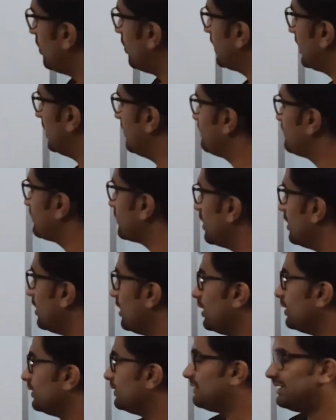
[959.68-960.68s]
Okay,
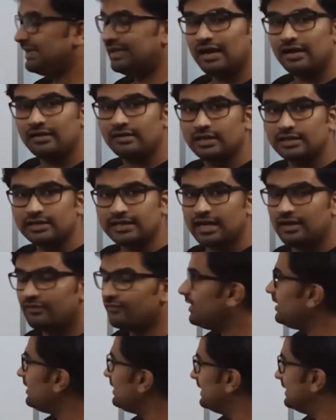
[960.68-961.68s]
300
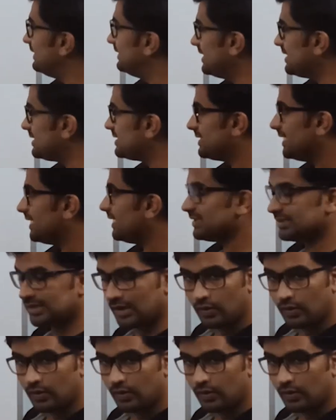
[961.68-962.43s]
Kelvin, this thing is